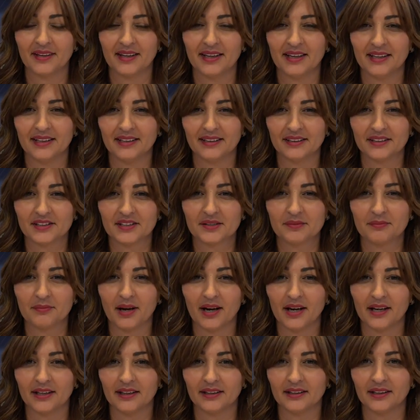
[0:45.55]
and it's
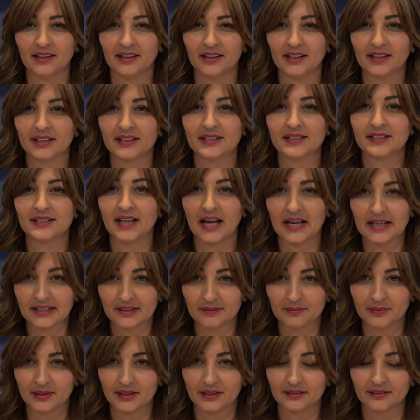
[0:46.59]
my
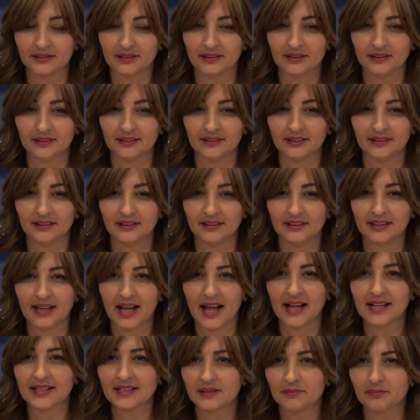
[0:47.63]
excitement, and it
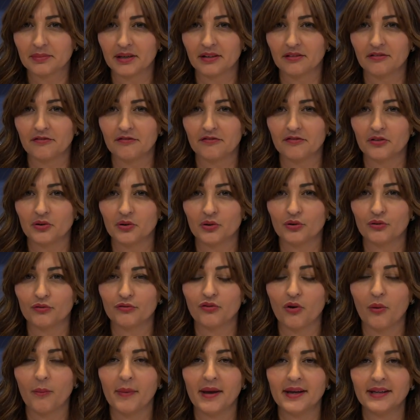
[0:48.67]
has been
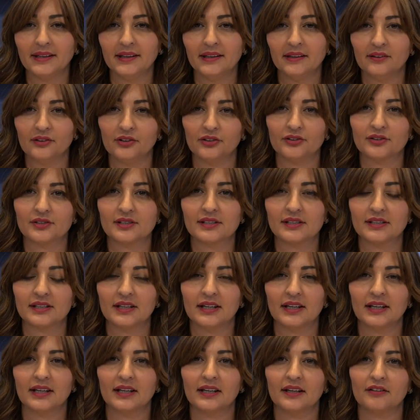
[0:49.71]
for many years
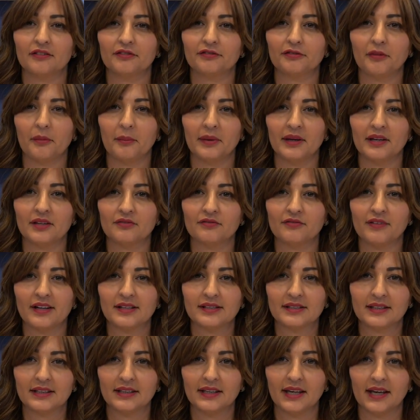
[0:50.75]
for me
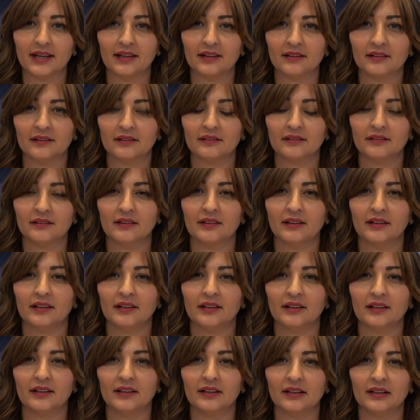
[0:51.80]
investigating
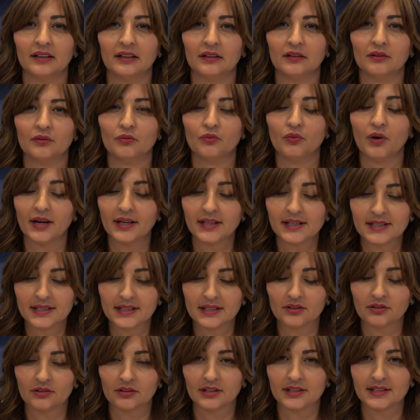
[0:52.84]
what is
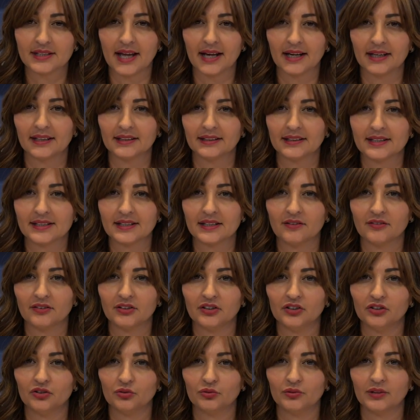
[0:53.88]
it exactly, the
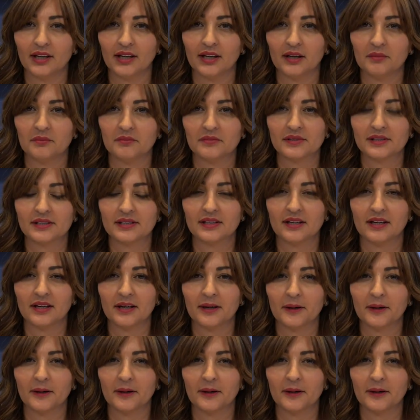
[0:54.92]
72 names,